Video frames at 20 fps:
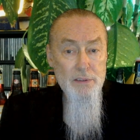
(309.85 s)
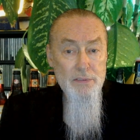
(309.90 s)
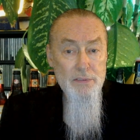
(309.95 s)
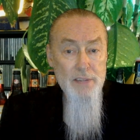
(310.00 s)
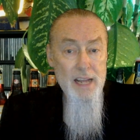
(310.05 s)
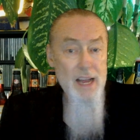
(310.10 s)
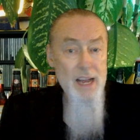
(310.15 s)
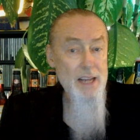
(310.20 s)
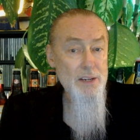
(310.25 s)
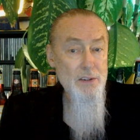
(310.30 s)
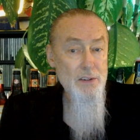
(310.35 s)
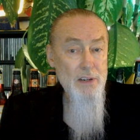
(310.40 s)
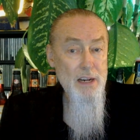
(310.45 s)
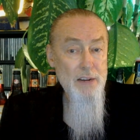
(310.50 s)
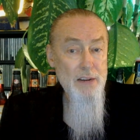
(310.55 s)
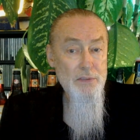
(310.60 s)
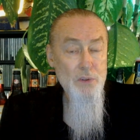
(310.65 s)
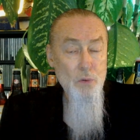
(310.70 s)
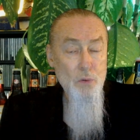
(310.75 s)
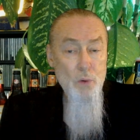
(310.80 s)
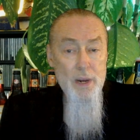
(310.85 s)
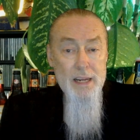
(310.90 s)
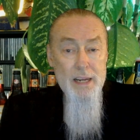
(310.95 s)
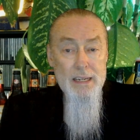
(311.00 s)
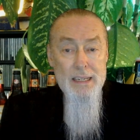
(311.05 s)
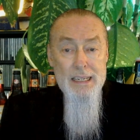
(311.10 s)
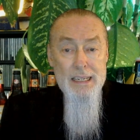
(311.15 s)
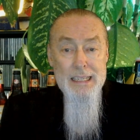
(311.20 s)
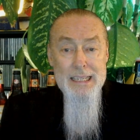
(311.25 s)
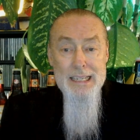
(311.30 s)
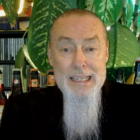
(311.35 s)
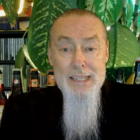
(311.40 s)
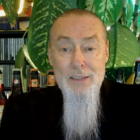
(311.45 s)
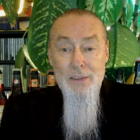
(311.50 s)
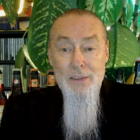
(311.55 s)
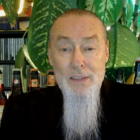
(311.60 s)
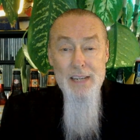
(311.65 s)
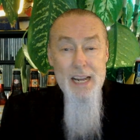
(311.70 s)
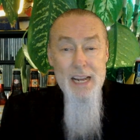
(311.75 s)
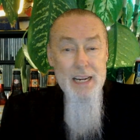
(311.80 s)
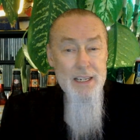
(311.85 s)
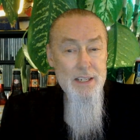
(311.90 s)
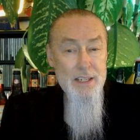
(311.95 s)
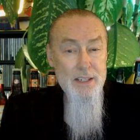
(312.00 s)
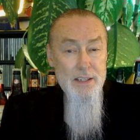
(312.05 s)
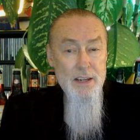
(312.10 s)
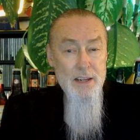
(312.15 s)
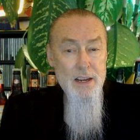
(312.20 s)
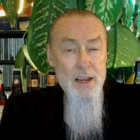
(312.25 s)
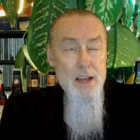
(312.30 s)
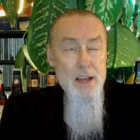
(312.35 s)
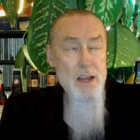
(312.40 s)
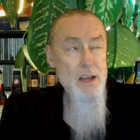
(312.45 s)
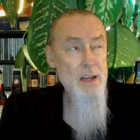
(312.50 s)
If not, you'll have to wait until next.